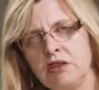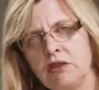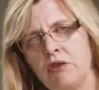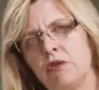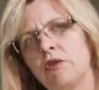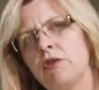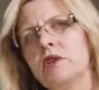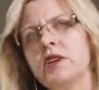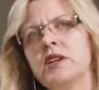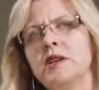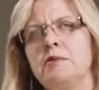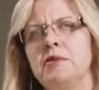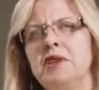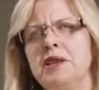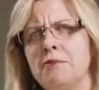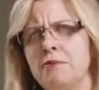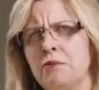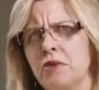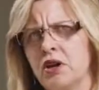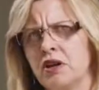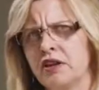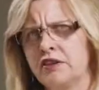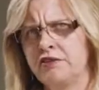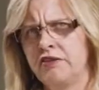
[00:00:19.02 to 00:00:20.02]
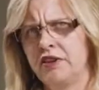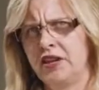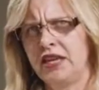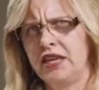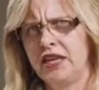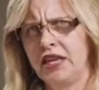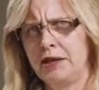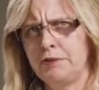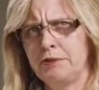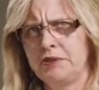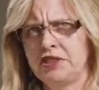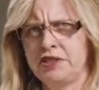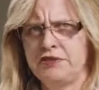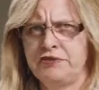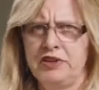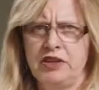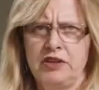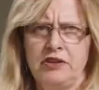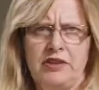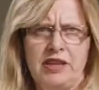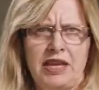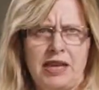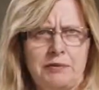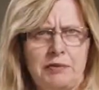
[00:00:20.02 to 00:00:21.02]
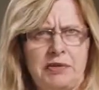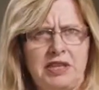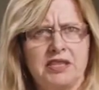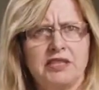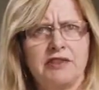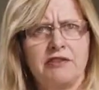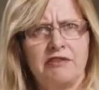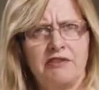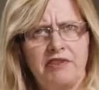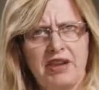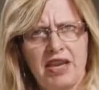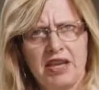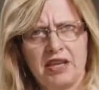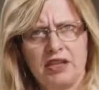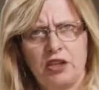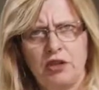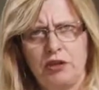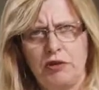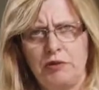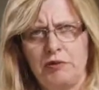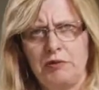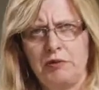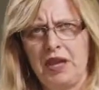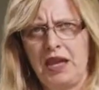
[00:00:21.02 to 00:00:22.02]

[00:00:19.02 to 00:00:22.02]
or it can be a modified atmosphere. That means a vacuum